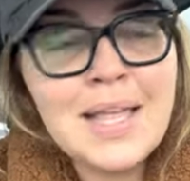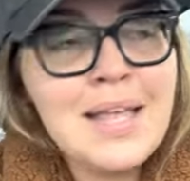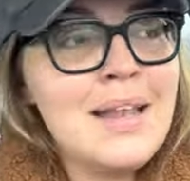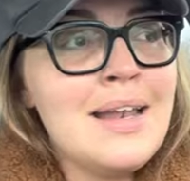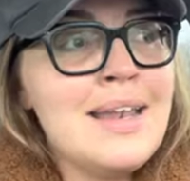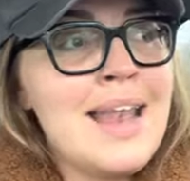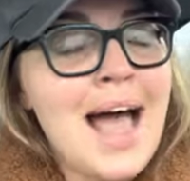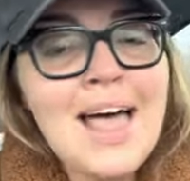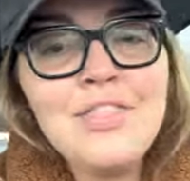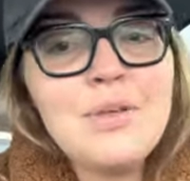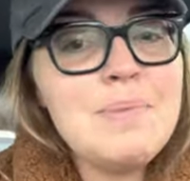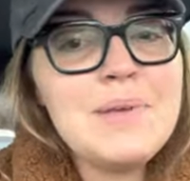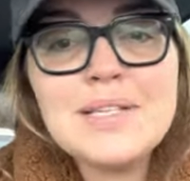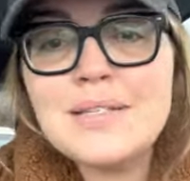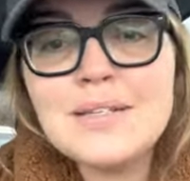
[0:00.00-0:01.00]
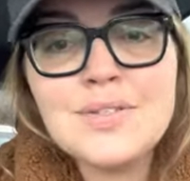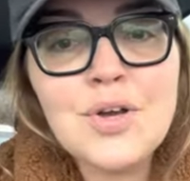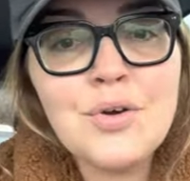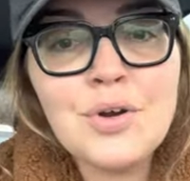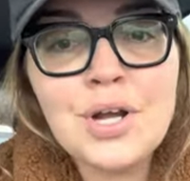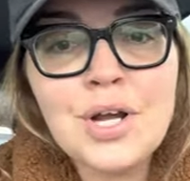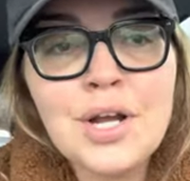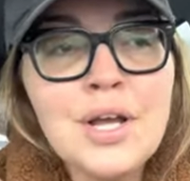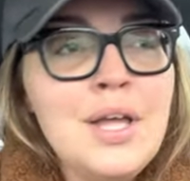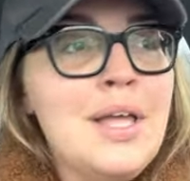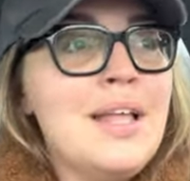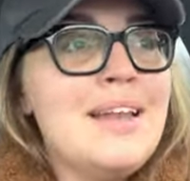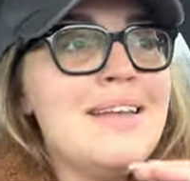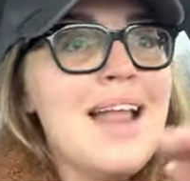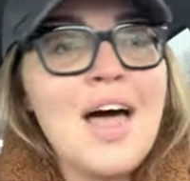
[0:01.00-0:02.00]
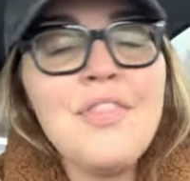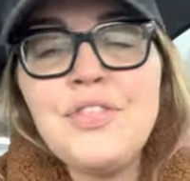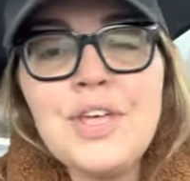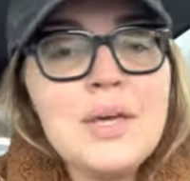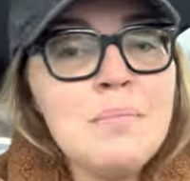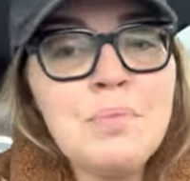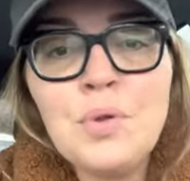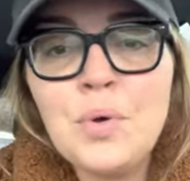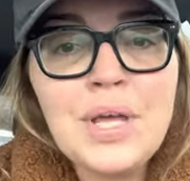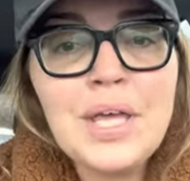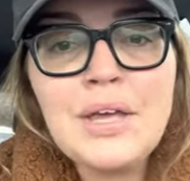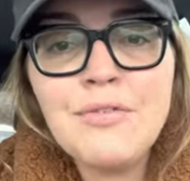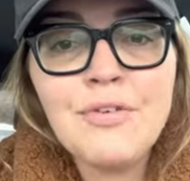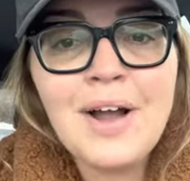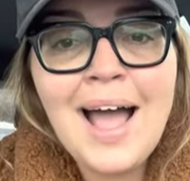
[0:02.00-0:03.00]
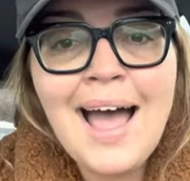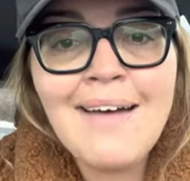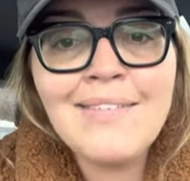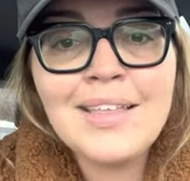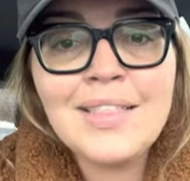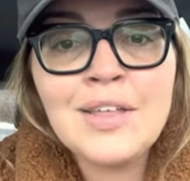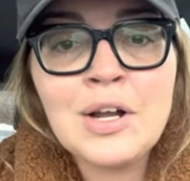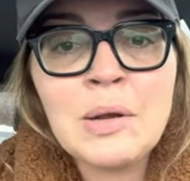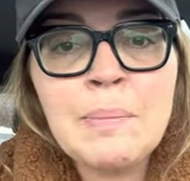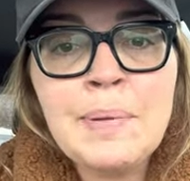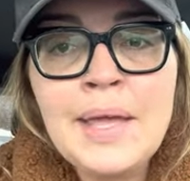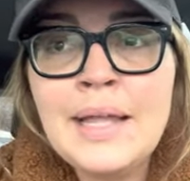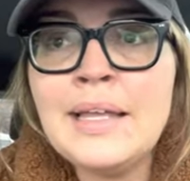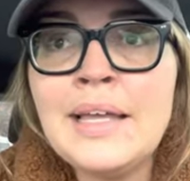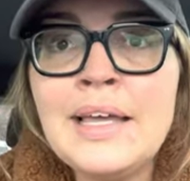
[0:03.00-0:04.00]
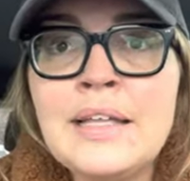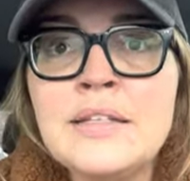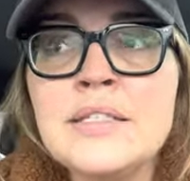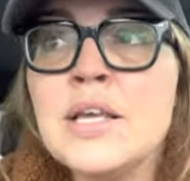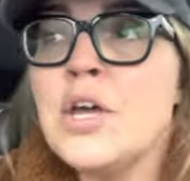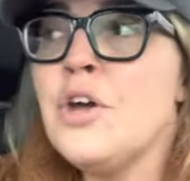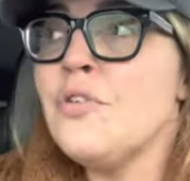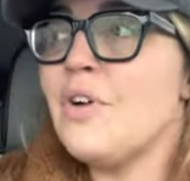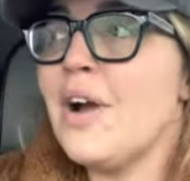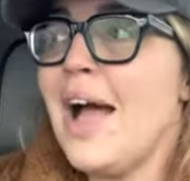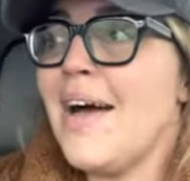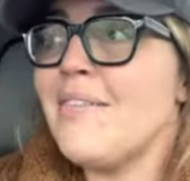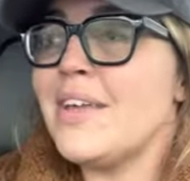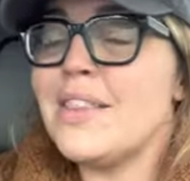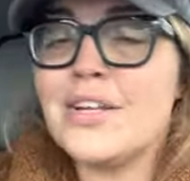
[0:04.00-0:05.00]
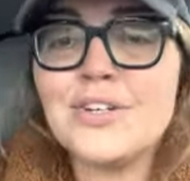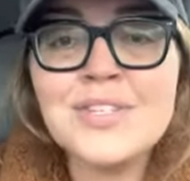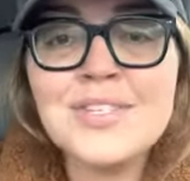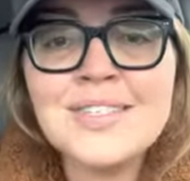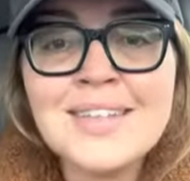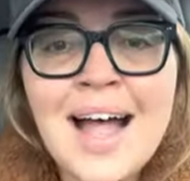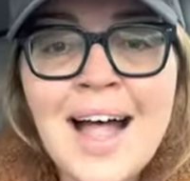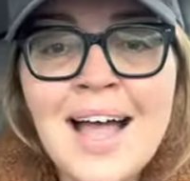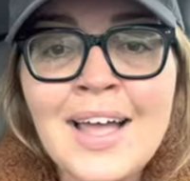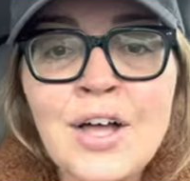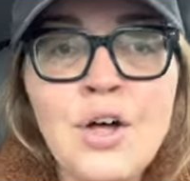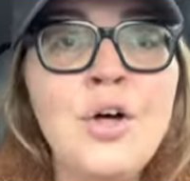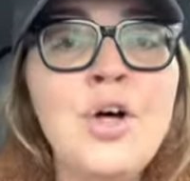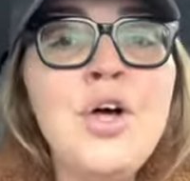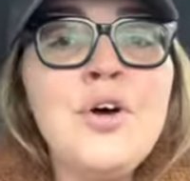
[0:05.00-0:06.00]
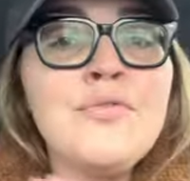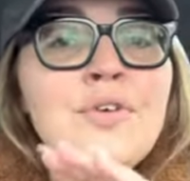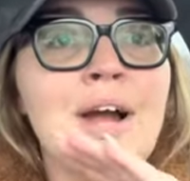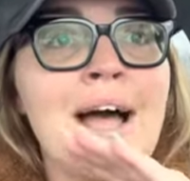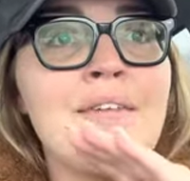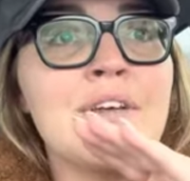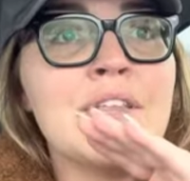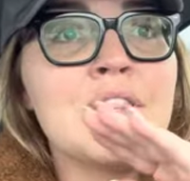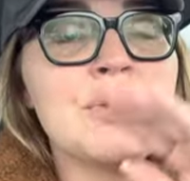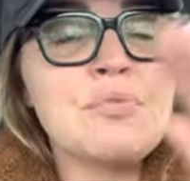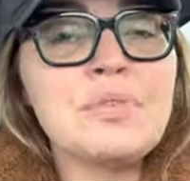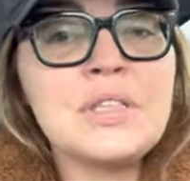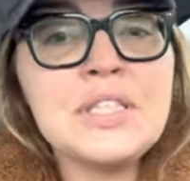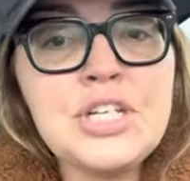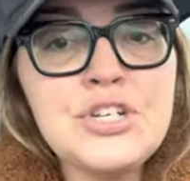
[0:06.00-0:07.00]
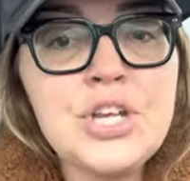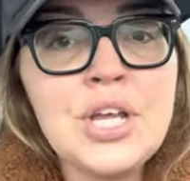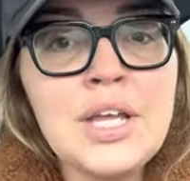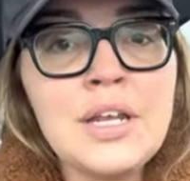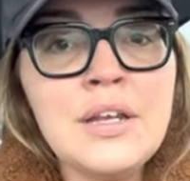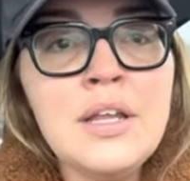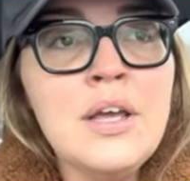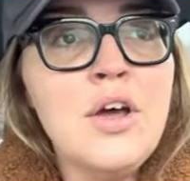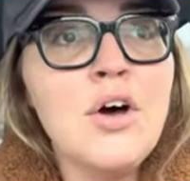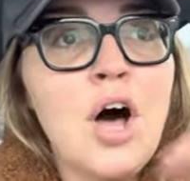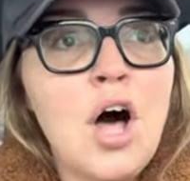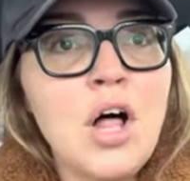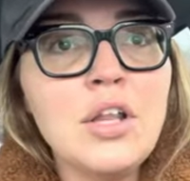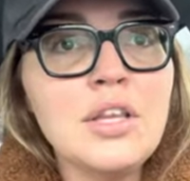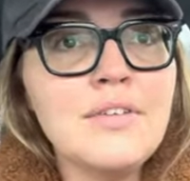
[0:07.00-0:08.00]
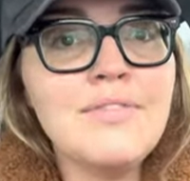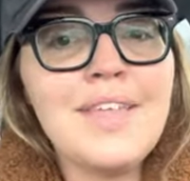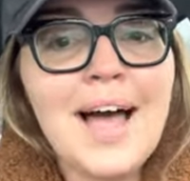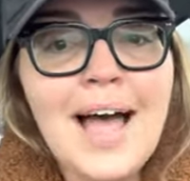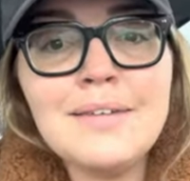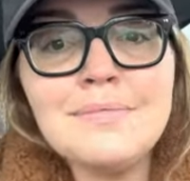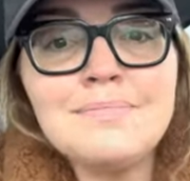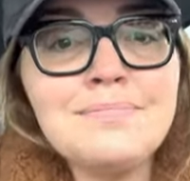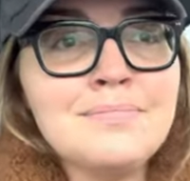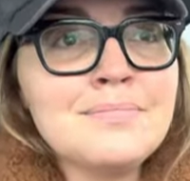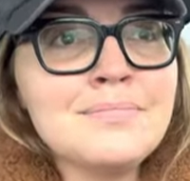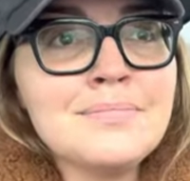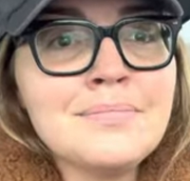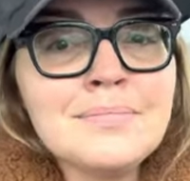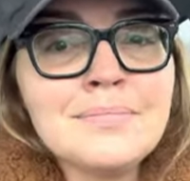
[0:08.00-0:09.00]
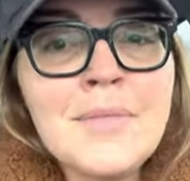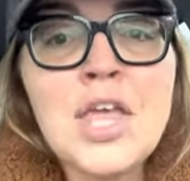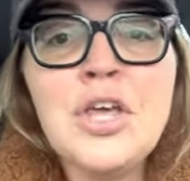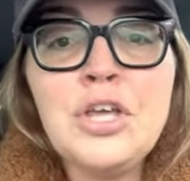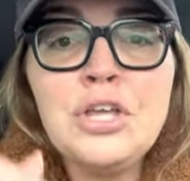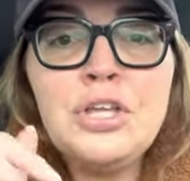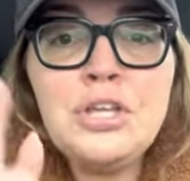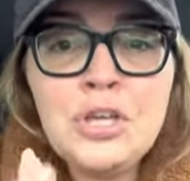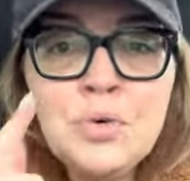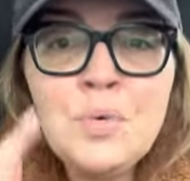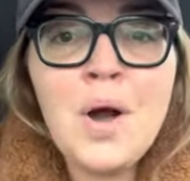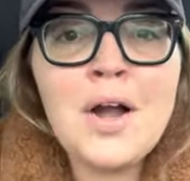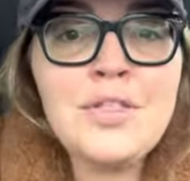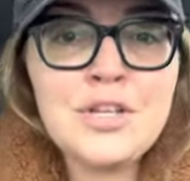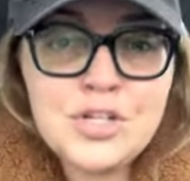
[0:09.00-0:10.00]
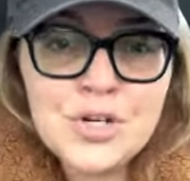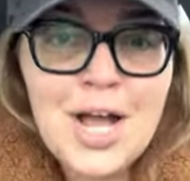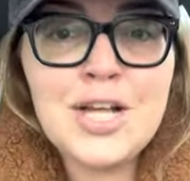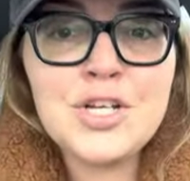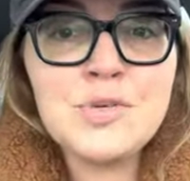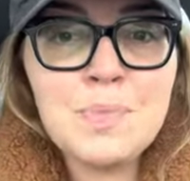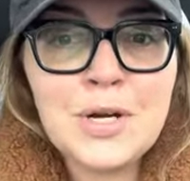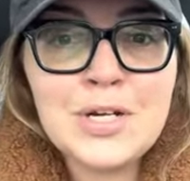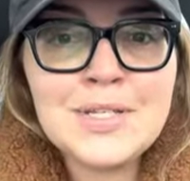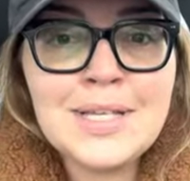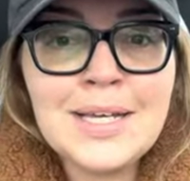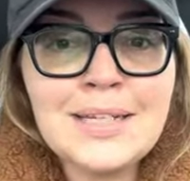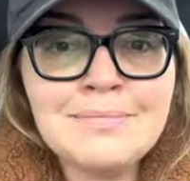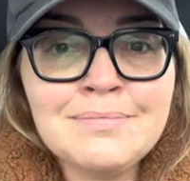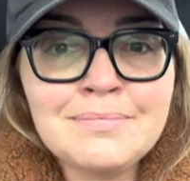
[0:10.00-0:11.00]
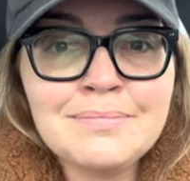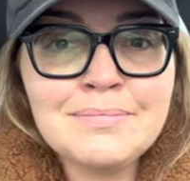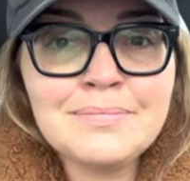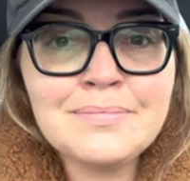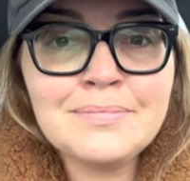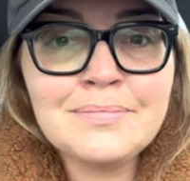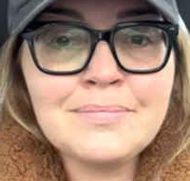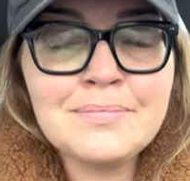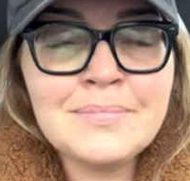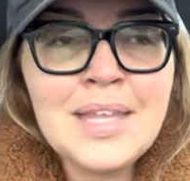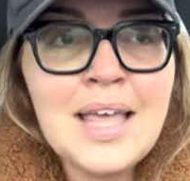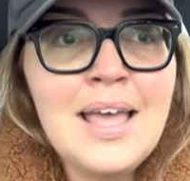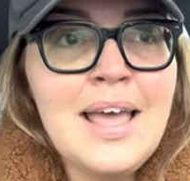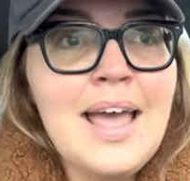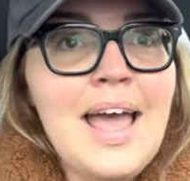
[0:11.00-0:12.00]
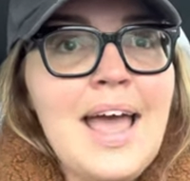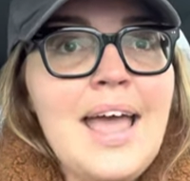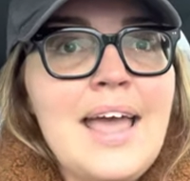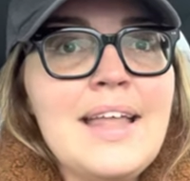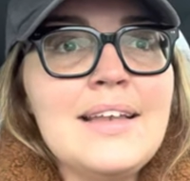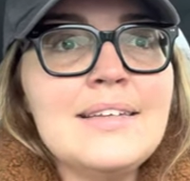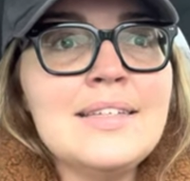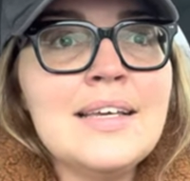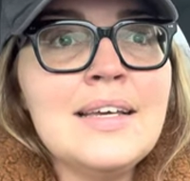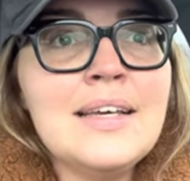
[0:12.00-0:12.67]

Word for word: Not the business owner, not the employee for having their opinions, for having their style, for having their religion, all of that. You are the trash person. And